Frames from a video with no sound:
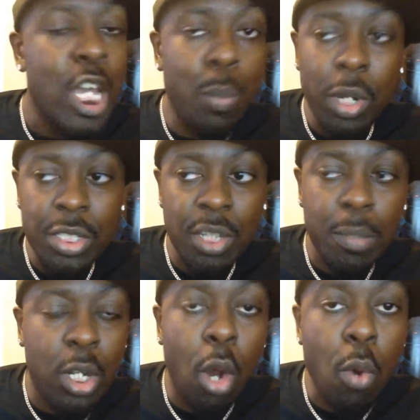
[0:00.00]
He wasn't
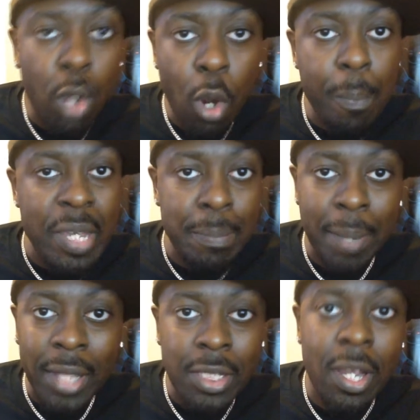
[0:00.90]
some cocoa bean
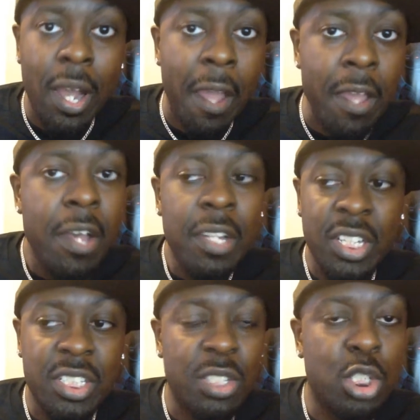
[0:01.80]
bad guy
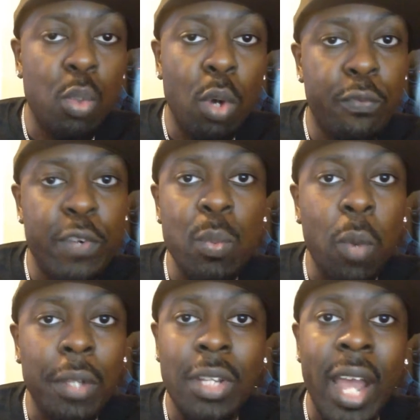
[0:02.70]
that said 2 or 3
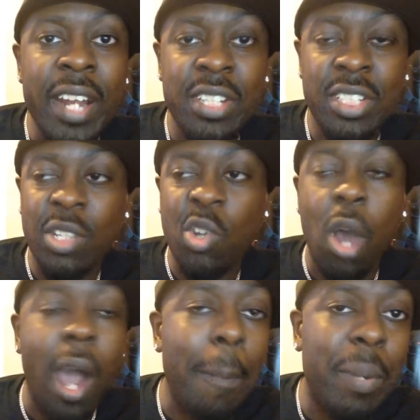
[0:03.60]
one-liners and
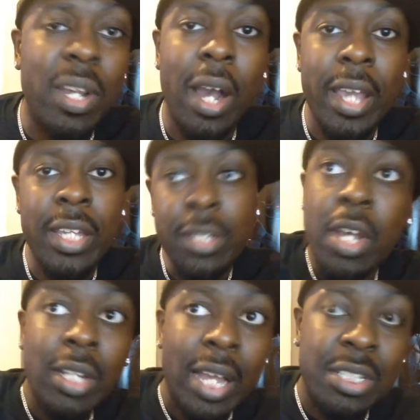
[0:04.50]
got
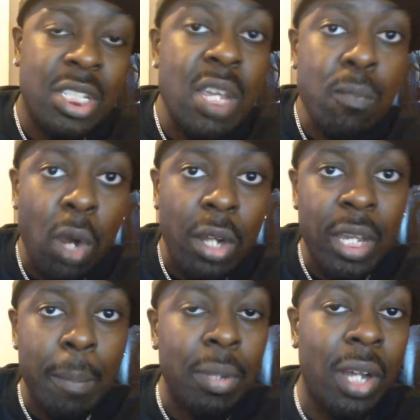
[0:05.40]
uppercutted like Team
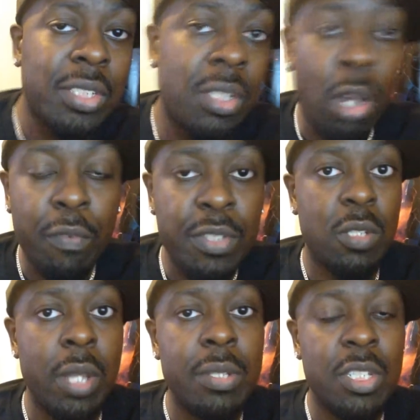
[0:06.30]
Rocket blasted off
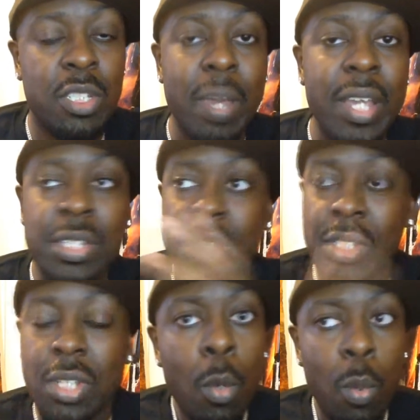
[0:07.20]
into
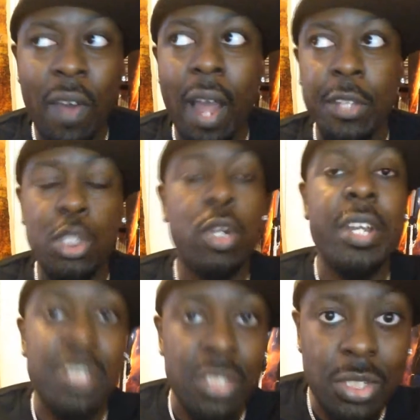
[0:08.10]
space without a
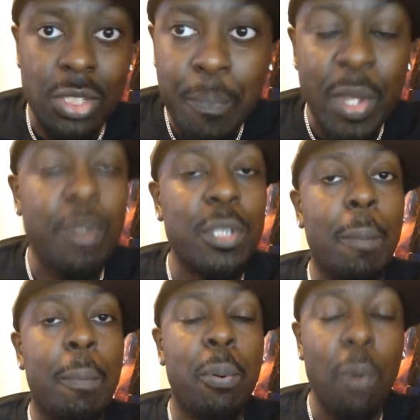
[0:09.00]
trace. It was
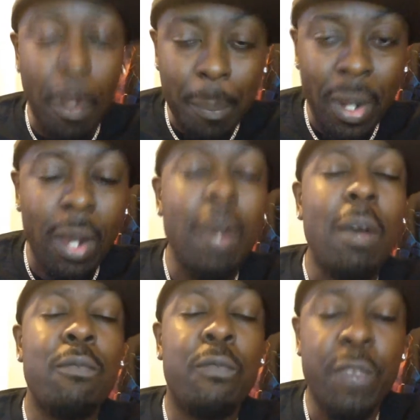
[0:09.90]
a proper
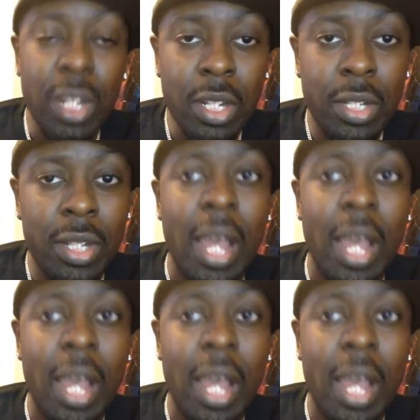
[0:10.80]
villain.